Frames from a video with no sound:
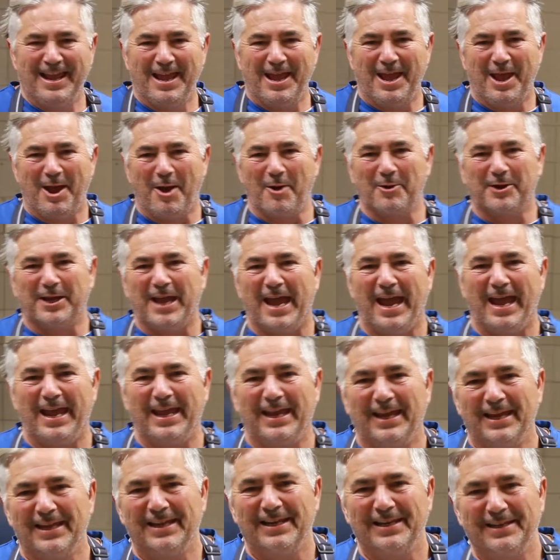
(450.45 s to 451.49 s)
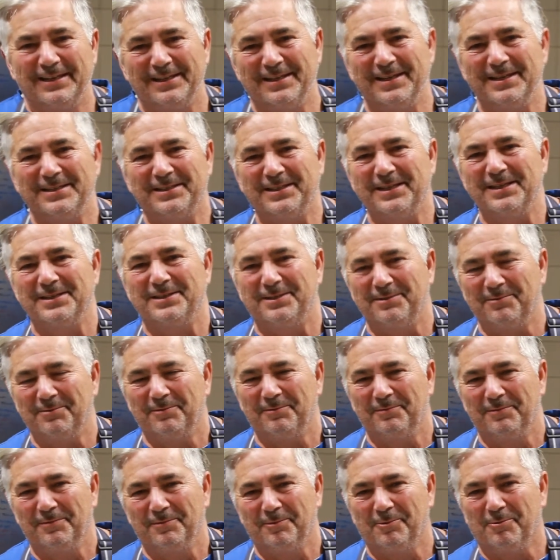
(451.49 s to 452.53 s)
Okay, this is
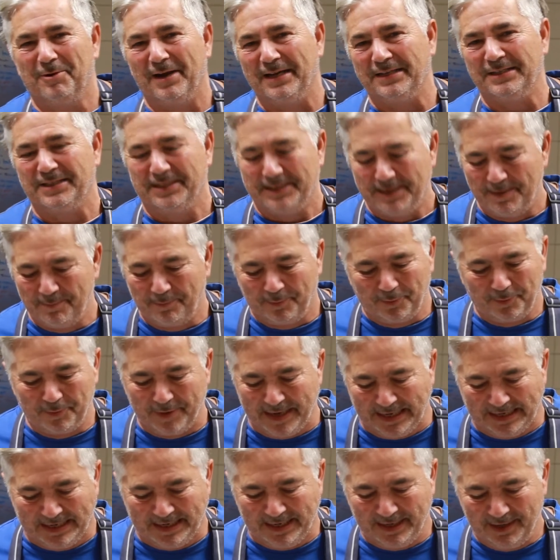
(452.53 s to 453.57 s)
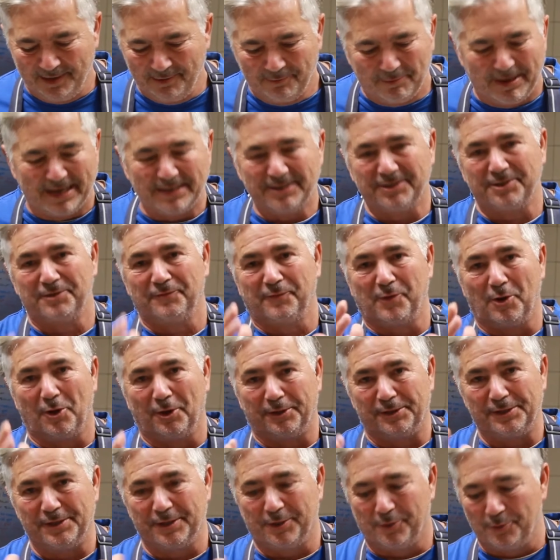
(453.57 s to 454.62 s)
quite simple really, once you've
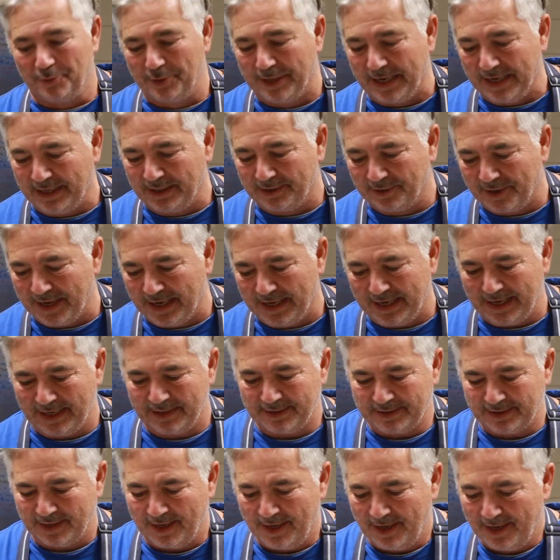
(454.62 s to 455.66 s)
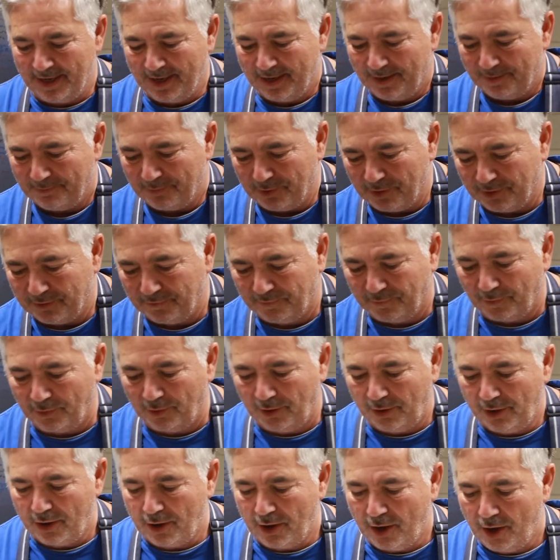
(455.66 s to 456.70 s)
got the good ingredients.
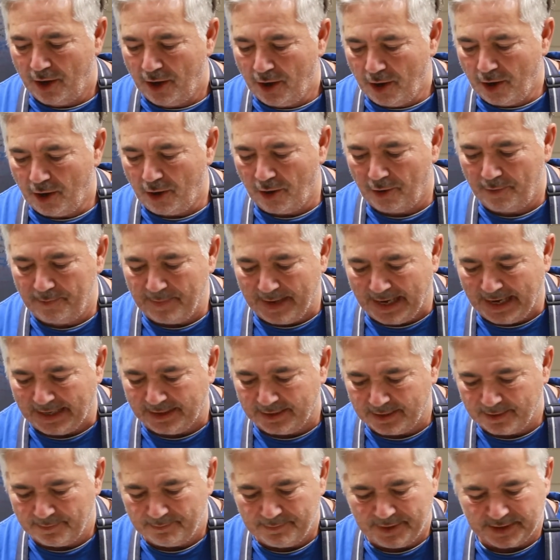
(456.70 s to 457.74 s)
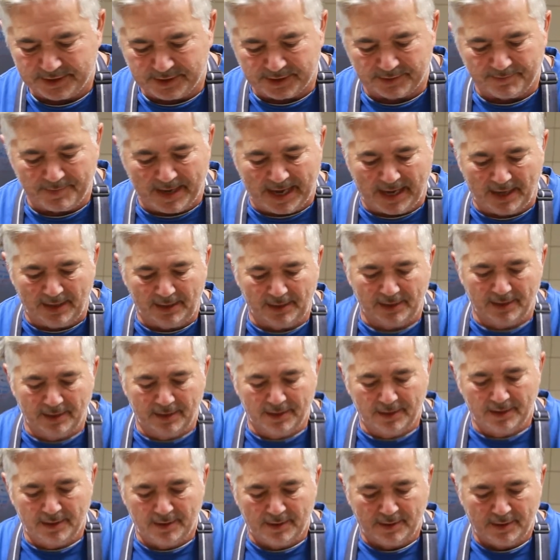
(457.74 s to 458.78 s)
Beautiful homemade bechamel,
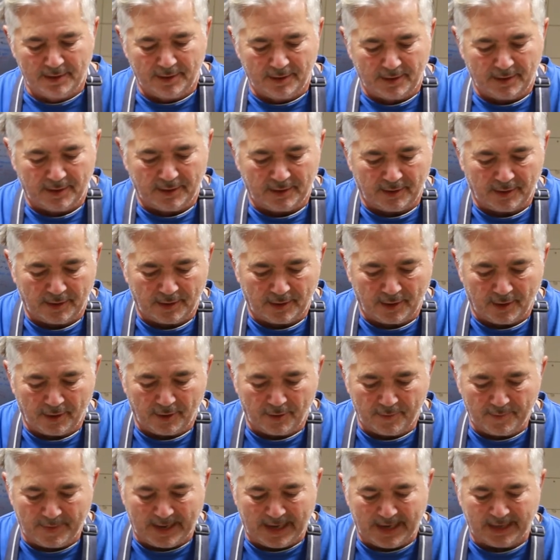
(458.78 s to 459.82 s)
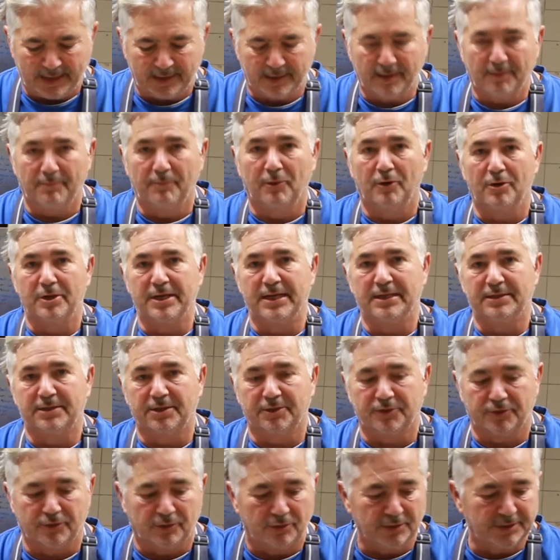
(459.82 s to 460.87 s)
homemade bolognese
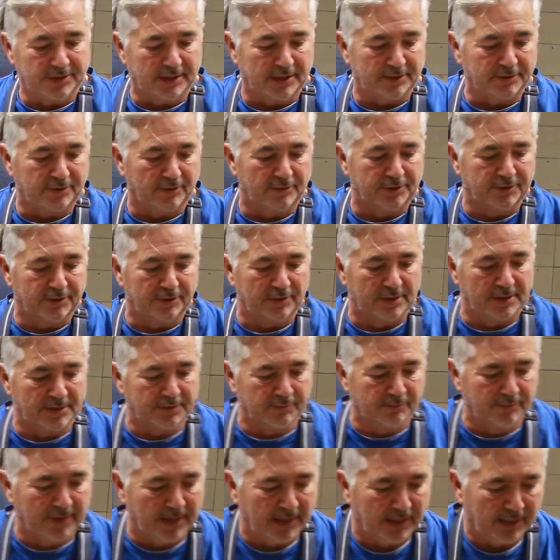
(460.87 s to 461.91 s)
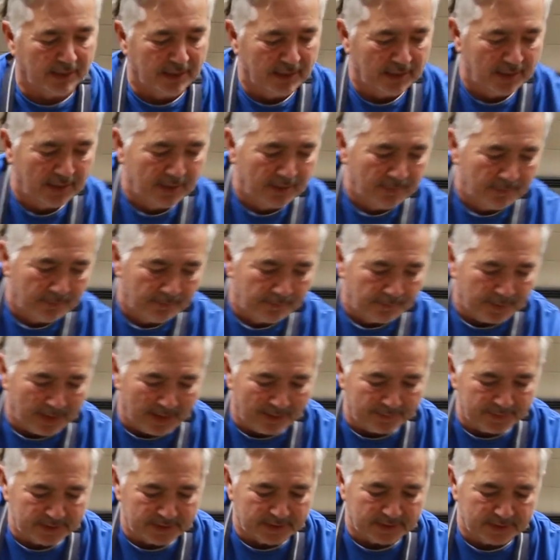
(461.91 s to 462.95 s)
sauce, I told you last week,
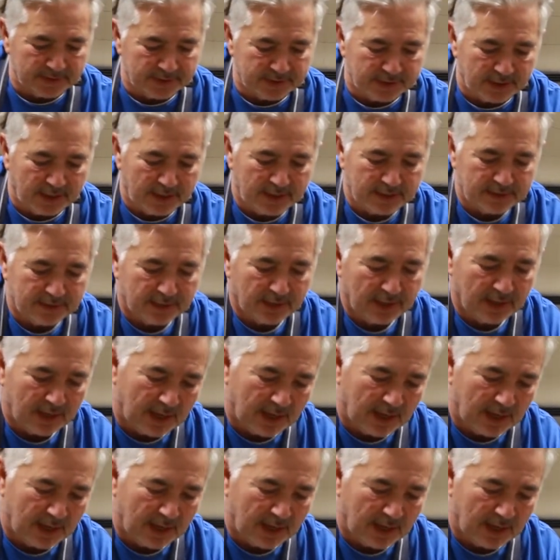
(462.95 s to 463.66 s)
Parmesan cheese.